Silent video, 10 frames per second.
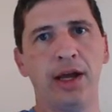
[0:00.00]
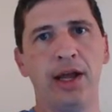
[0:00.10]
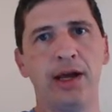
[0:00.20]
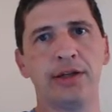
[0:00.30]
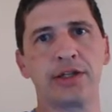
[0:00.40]

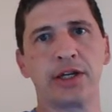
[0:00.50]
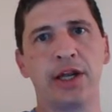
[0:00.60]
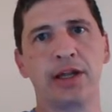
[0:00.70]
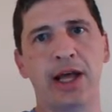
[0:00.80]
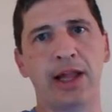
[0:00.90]
and
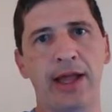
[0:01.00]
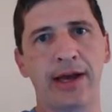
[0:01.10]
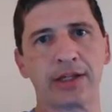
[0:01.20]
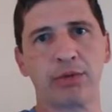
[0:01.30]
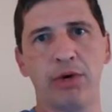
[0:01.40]
get that
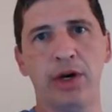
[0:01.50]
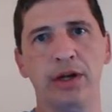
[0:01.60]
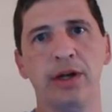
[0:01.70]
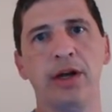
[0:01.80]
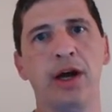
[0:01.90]
last
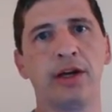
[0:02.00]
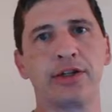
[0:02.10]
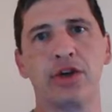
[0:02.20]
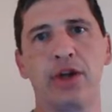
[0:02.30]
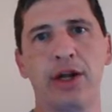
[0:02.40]
one,
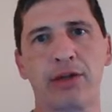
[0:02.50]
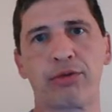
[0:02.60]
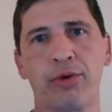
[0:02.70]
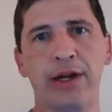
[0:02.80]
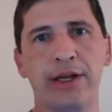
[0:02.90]
so you can
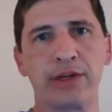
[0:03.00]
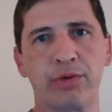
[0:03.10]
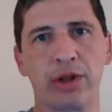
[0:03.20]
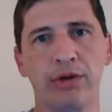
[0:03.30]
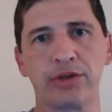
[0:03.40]
get 3 on each
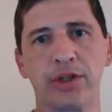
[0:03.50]
one of those.